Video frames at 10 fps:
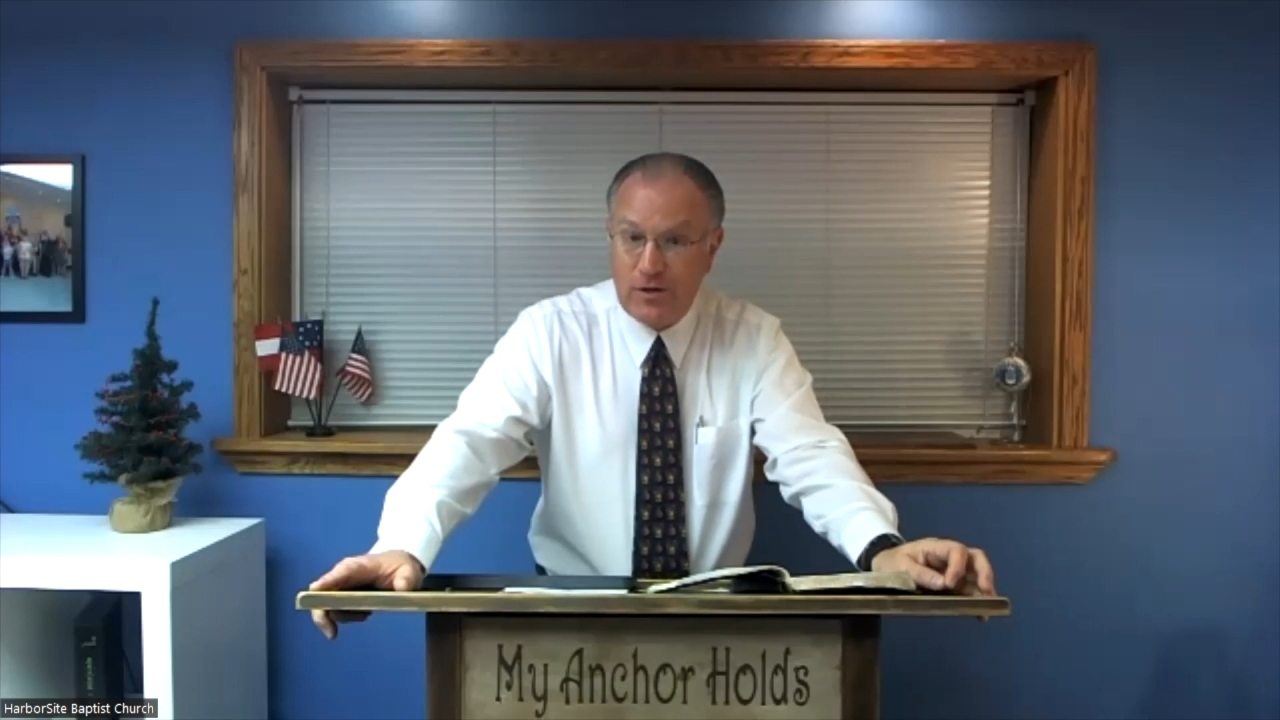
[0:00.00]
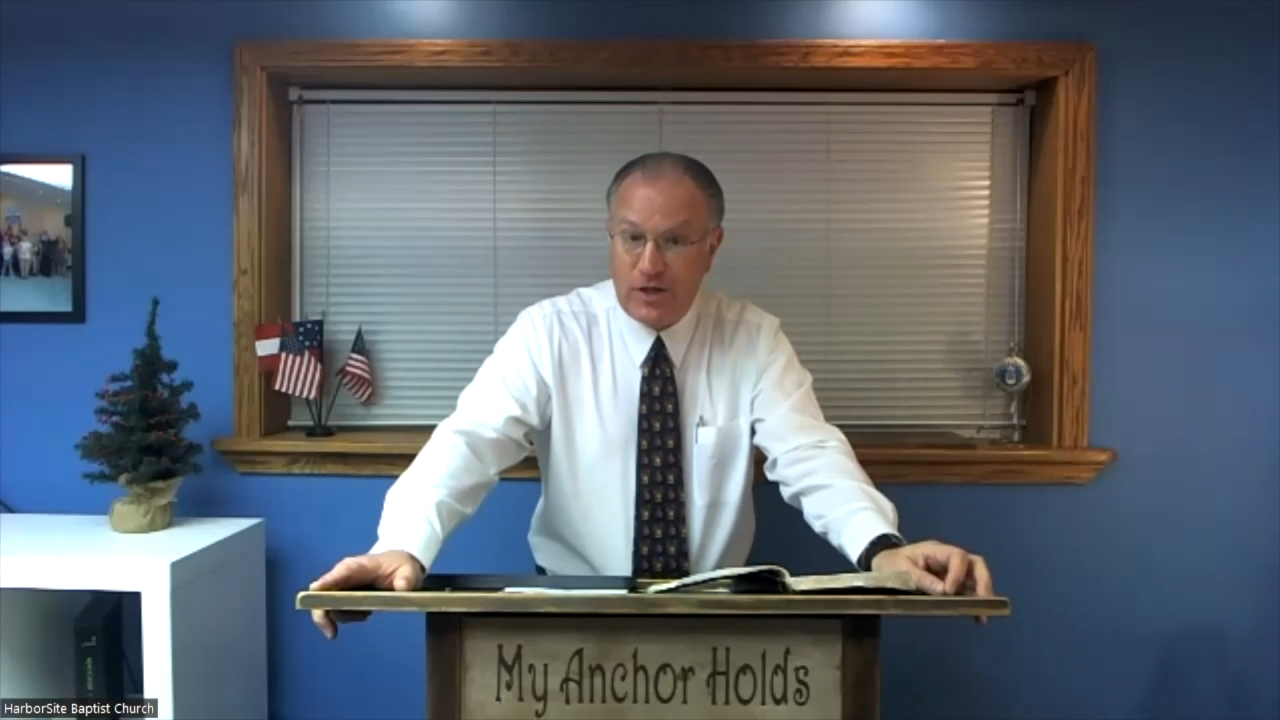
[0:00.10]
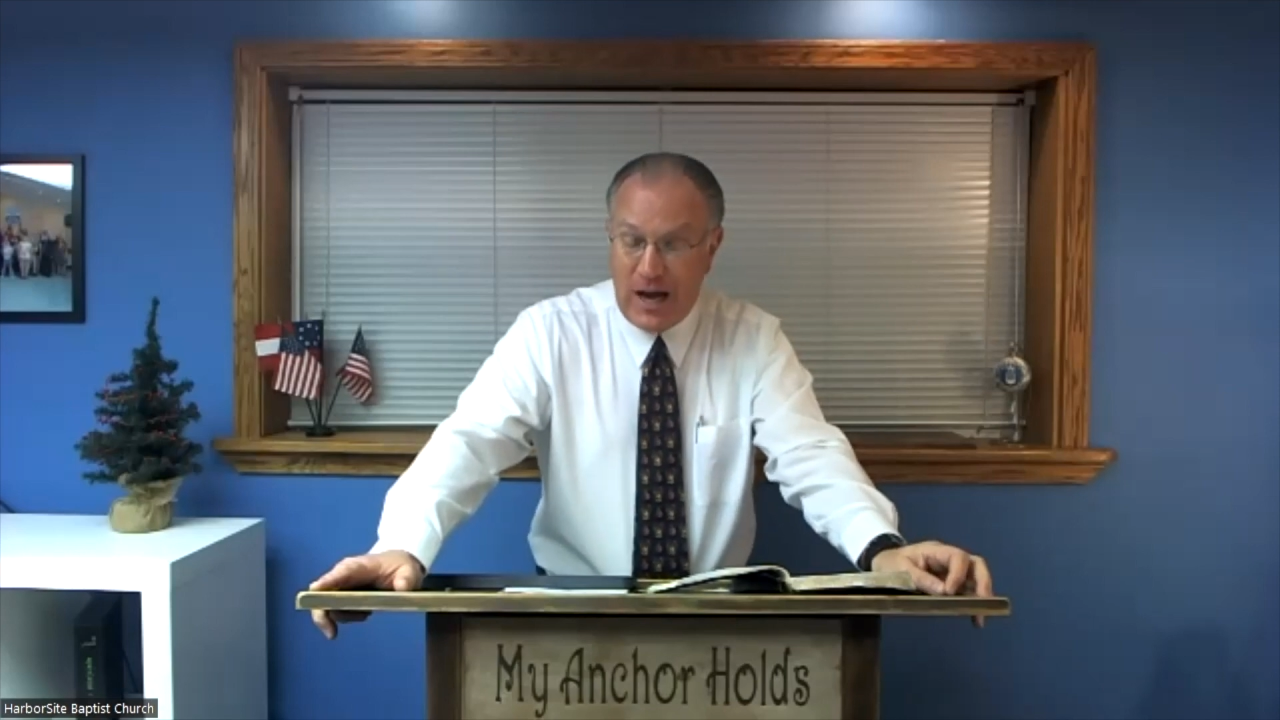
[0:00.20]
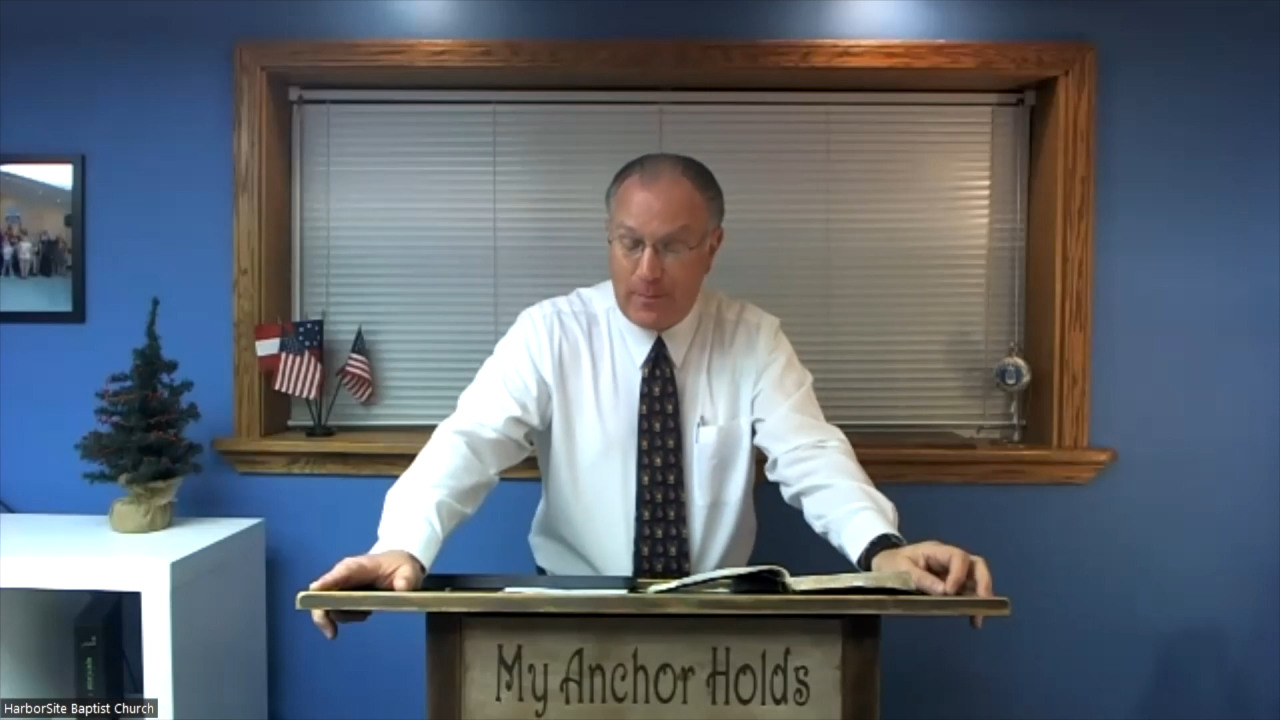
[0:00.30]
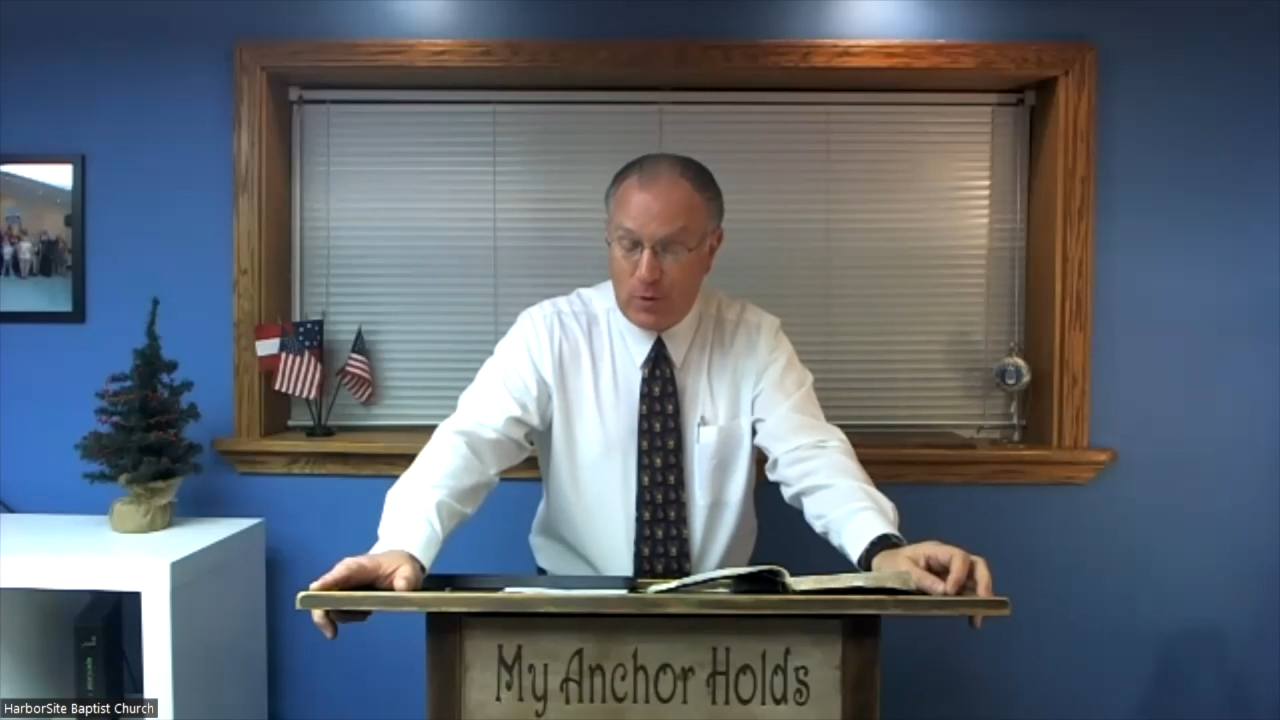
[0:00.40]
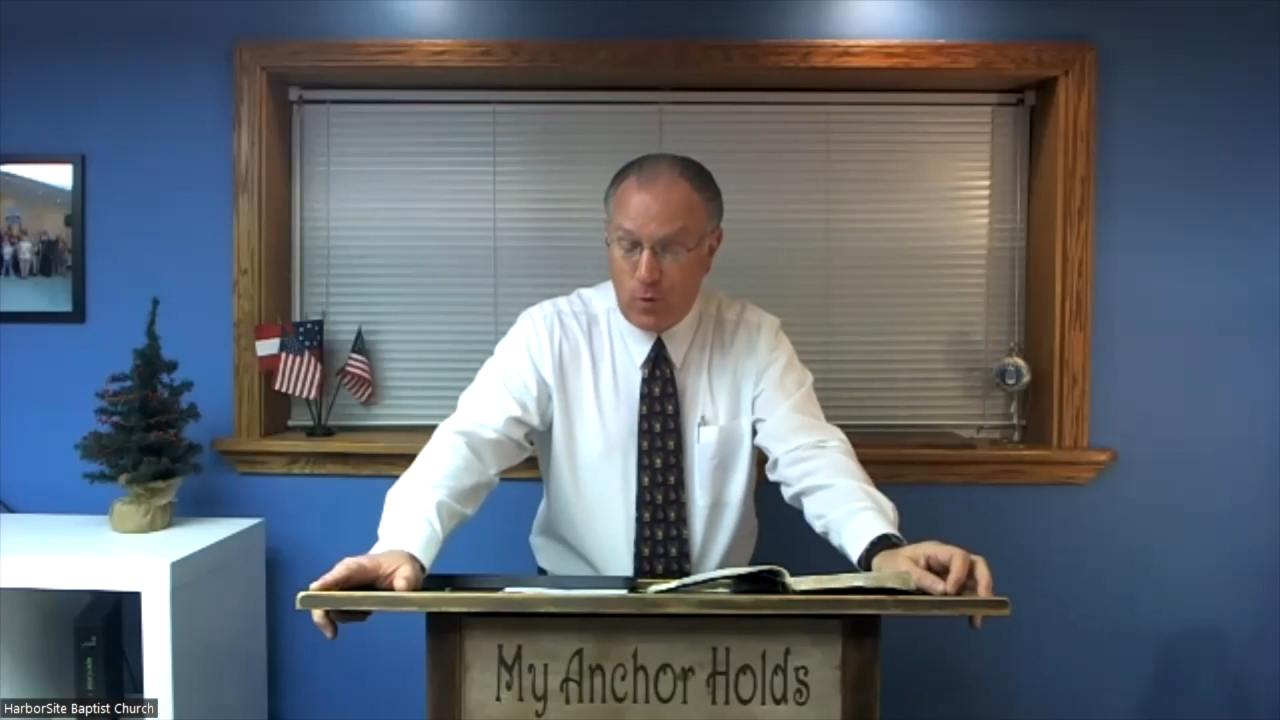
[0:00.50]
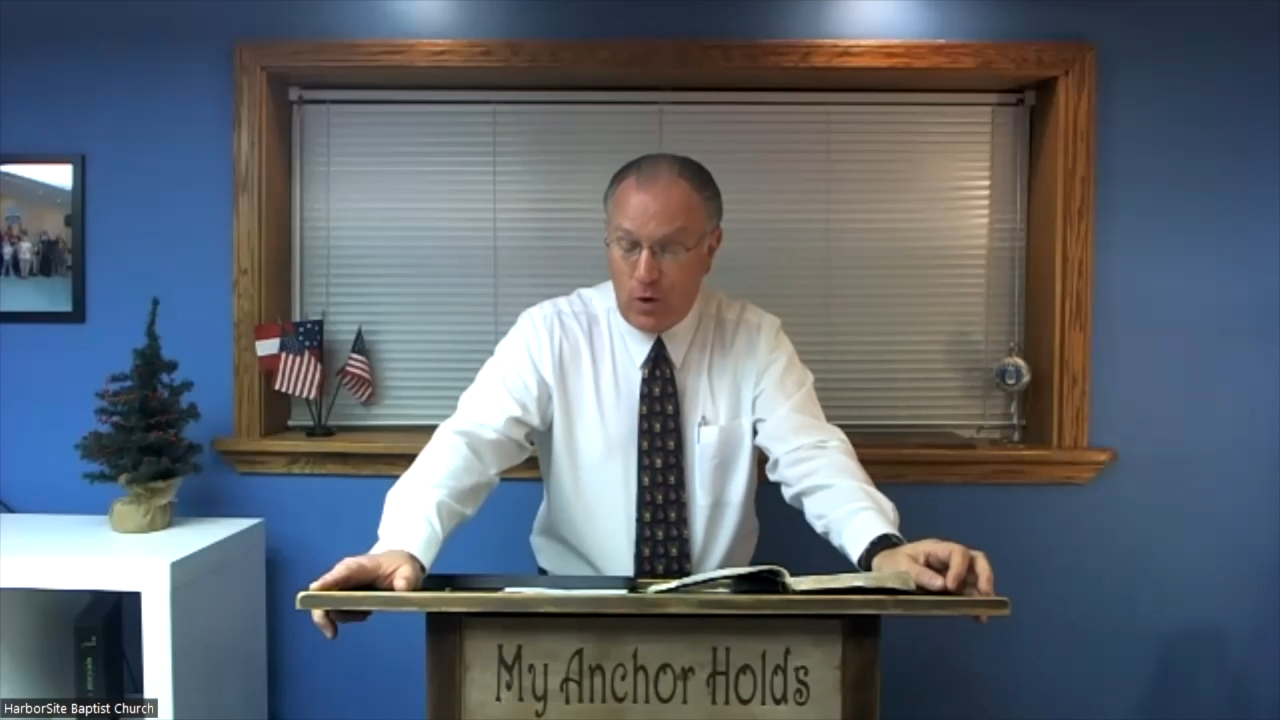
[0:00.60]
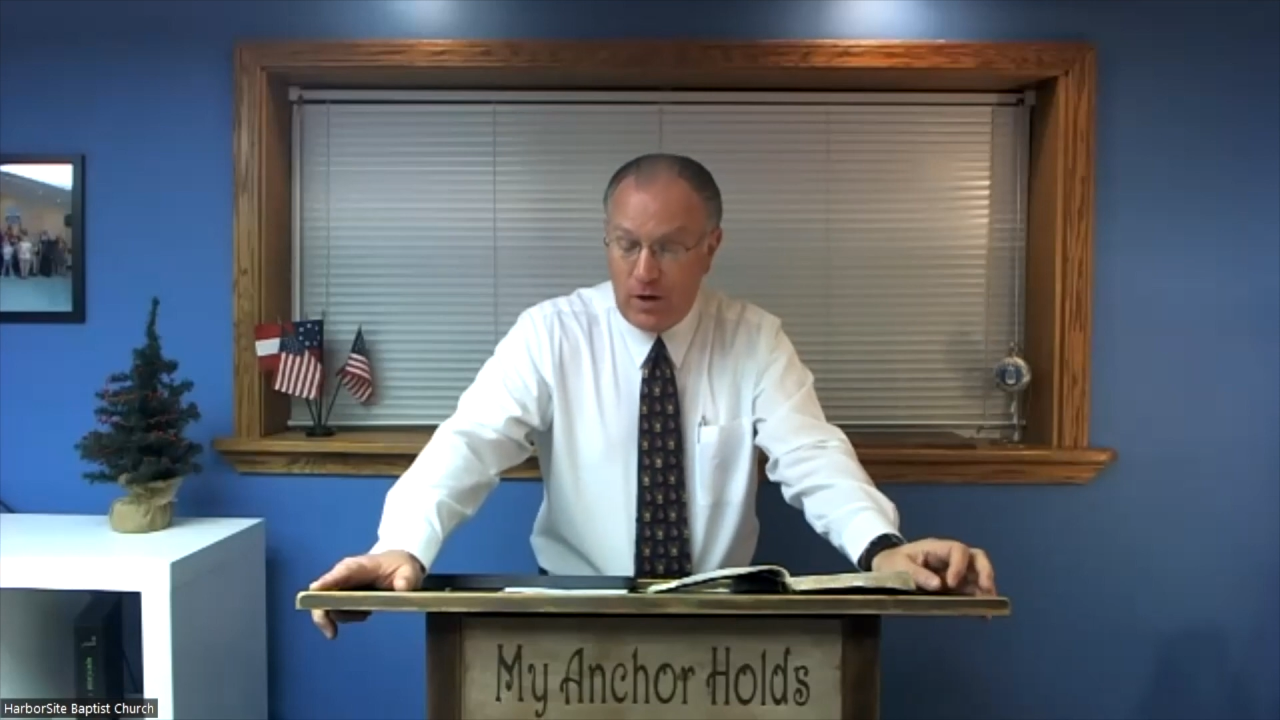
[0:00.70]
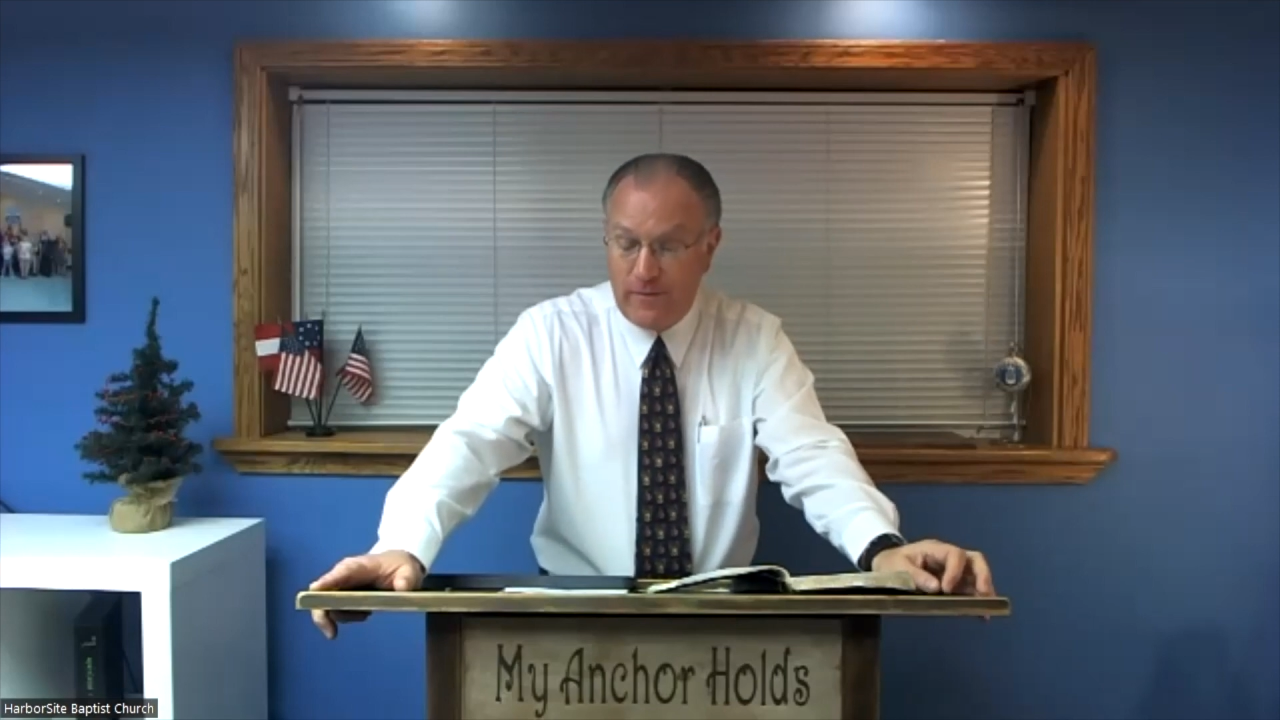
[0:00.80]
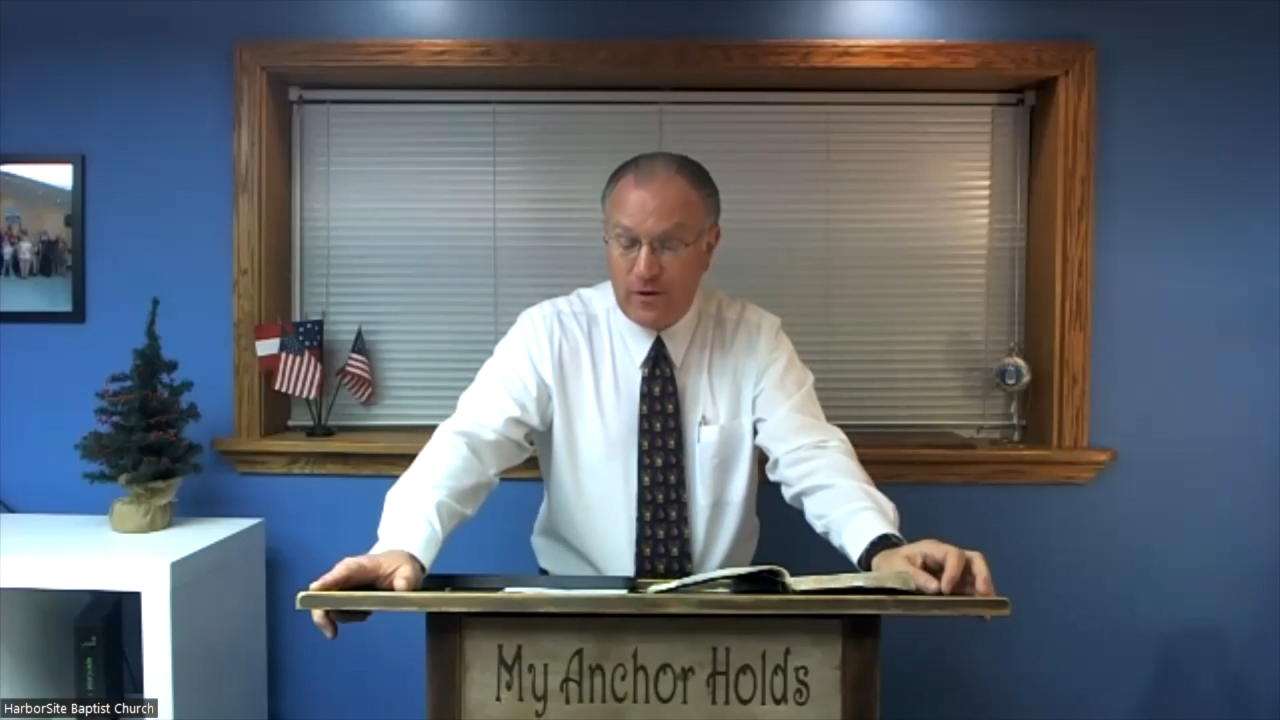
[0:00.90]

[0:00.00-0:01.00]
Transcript: chapter 1,